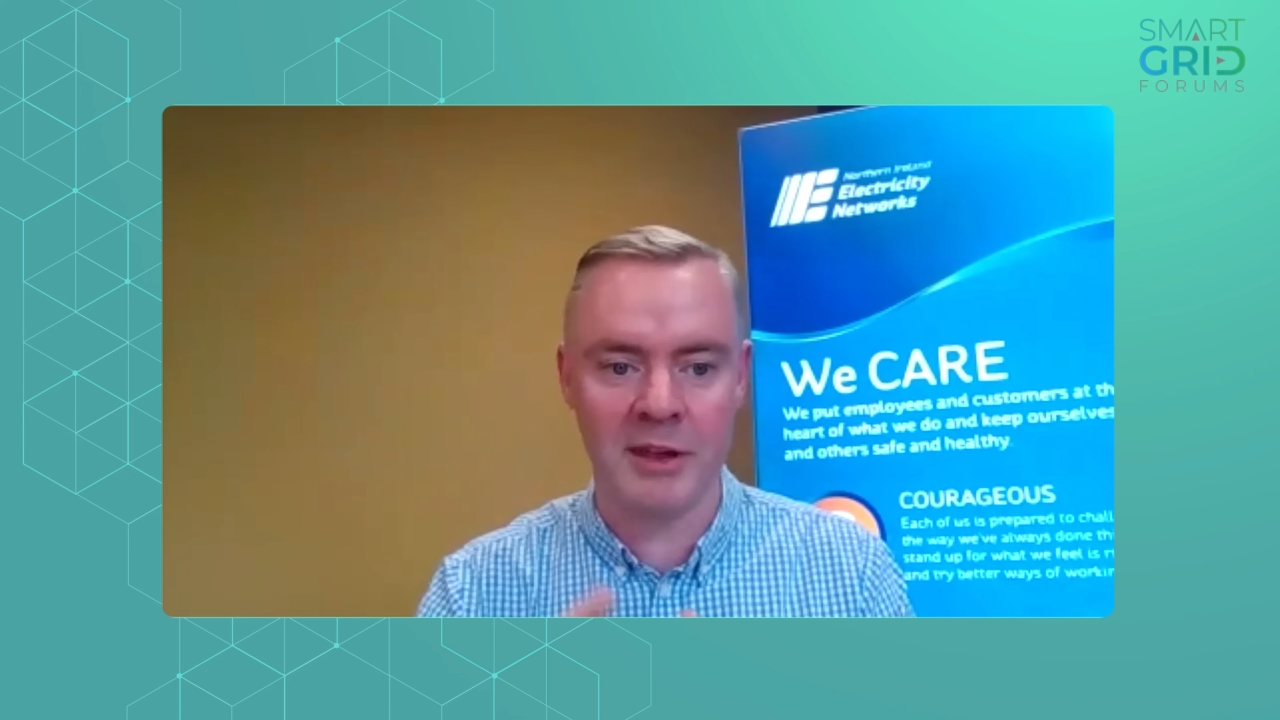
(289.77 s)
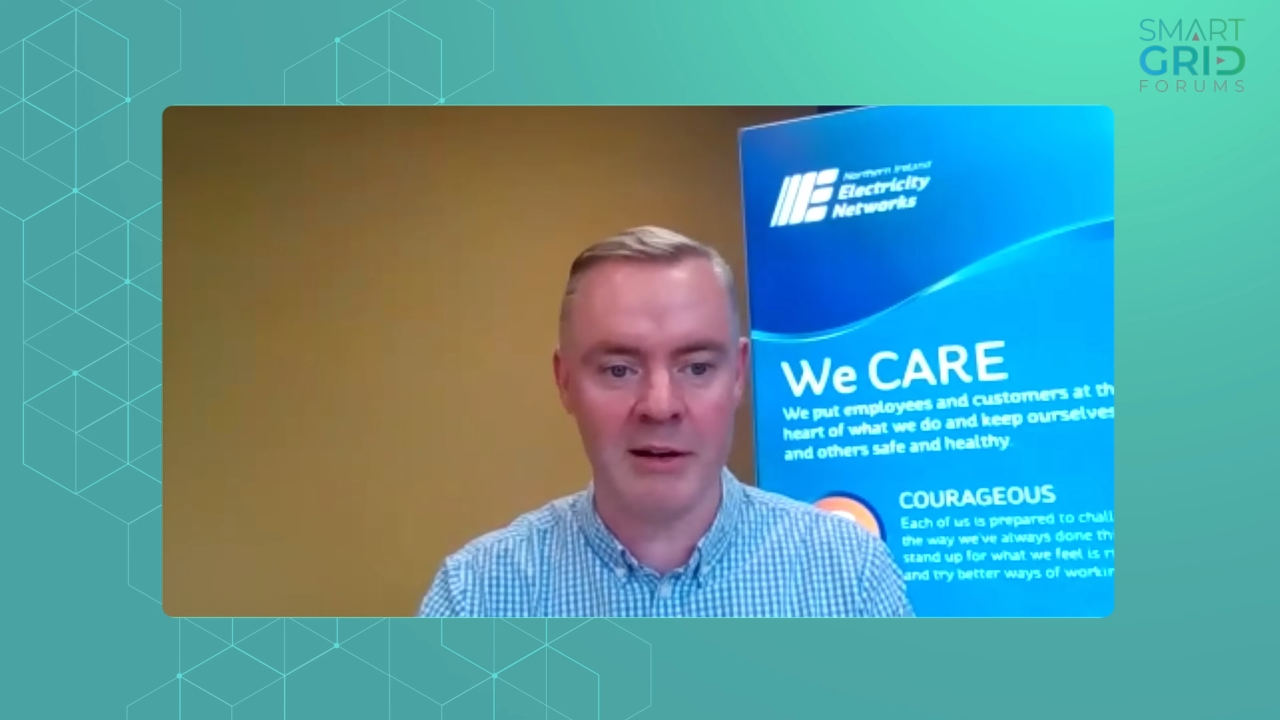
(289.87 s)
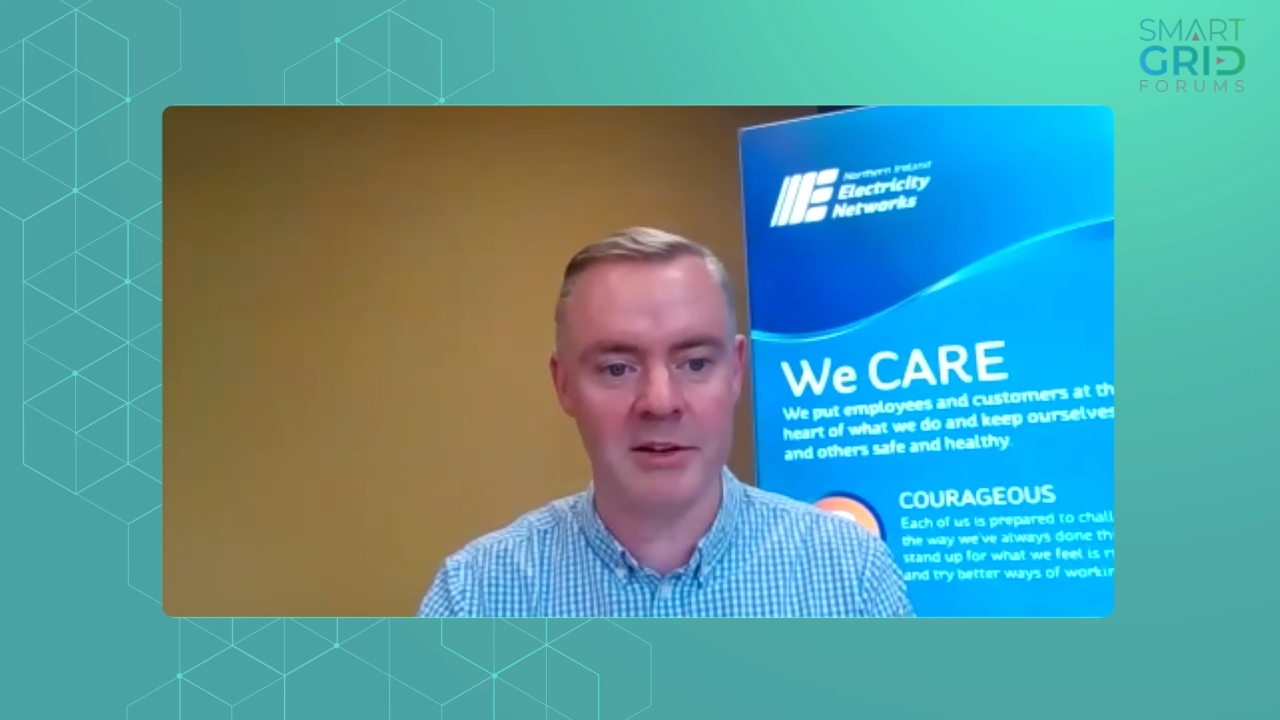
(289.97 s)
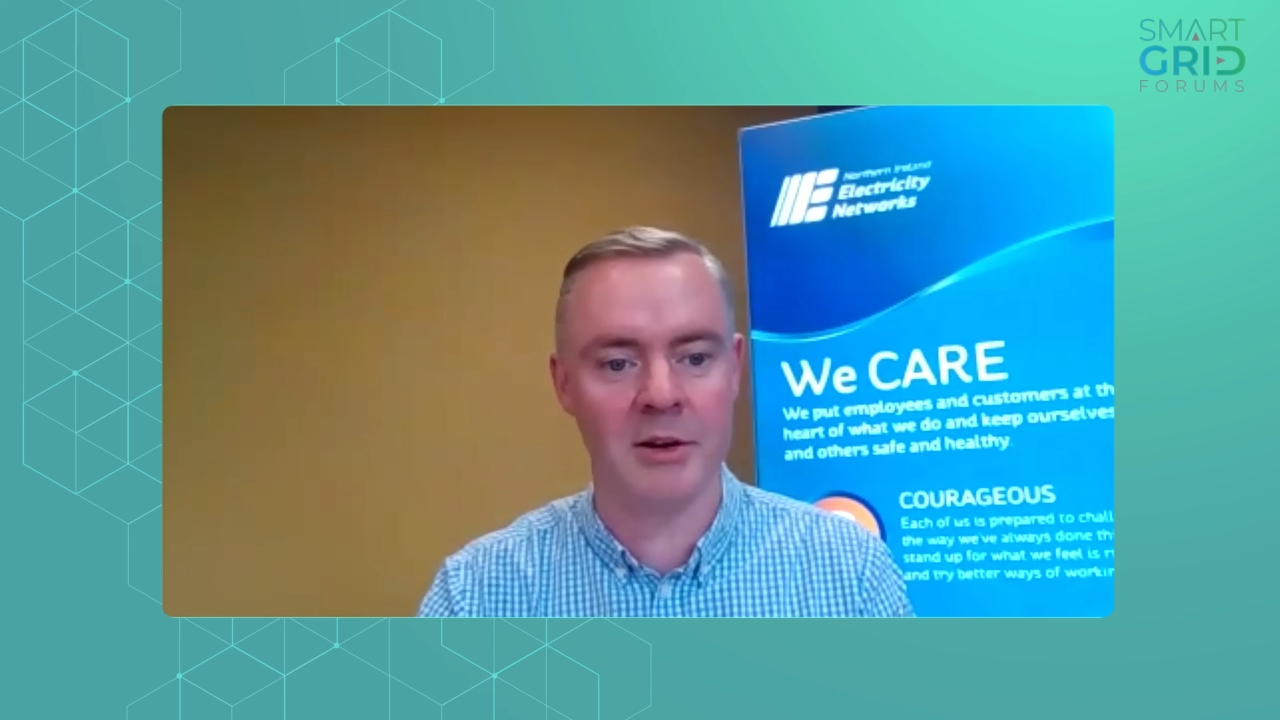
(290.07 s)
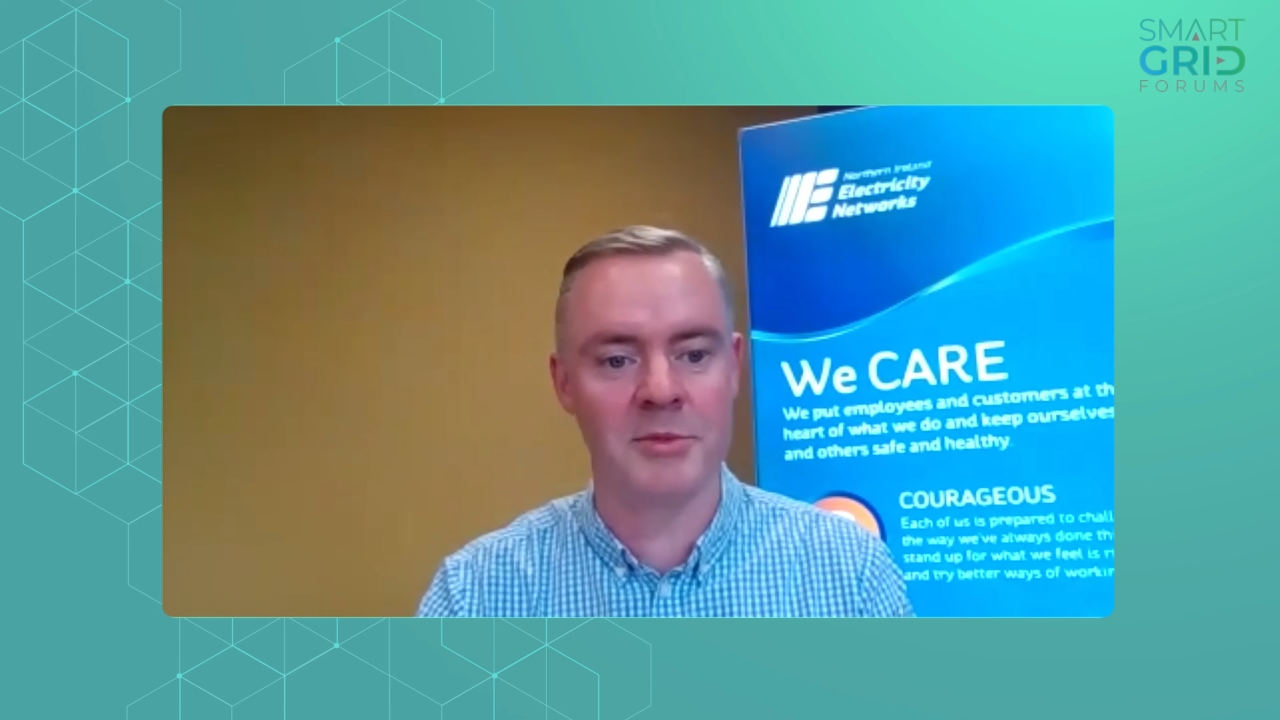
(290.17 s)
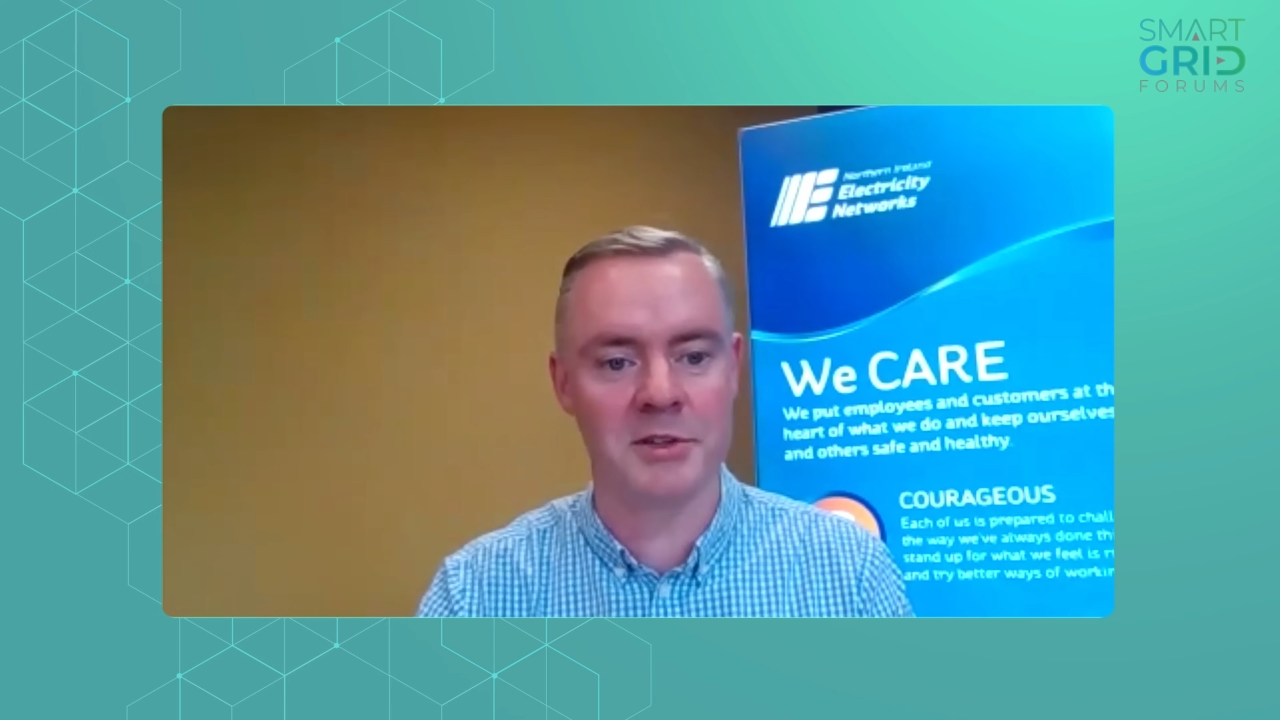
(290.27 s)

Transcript: there in terms